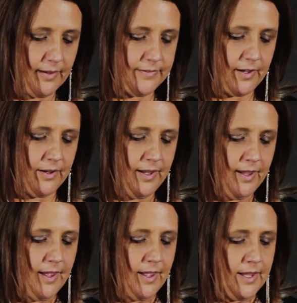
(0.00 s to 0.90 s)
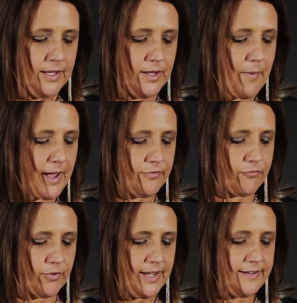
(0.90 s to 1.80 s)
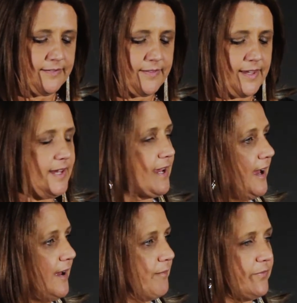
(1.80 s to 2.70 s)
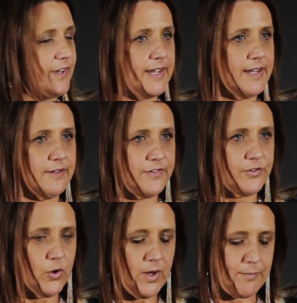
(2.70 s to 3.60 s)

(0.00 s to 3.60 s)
So you might have read the negative story,